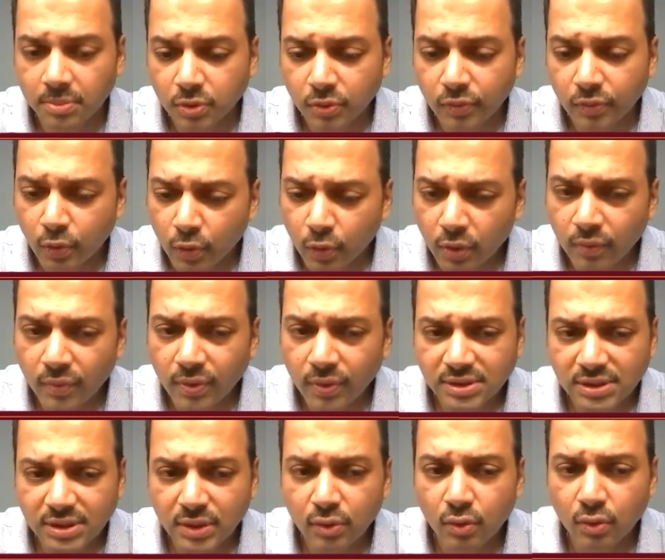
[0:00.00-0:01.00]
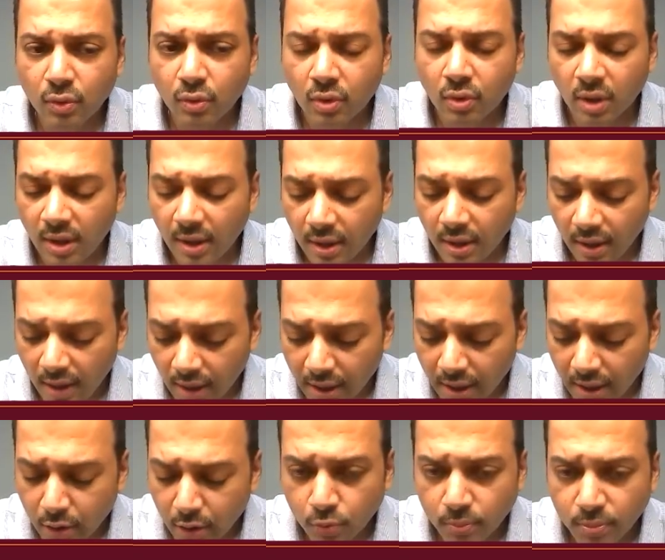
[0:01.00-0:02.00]
So we want to invest into
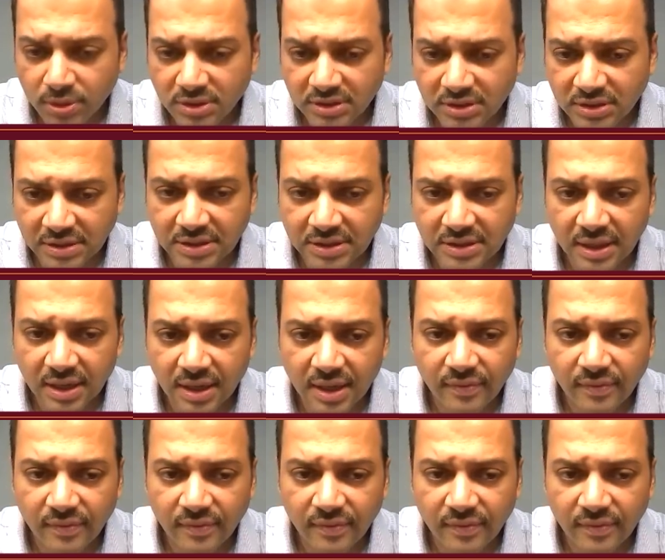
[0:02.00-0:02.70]
high growth businesses.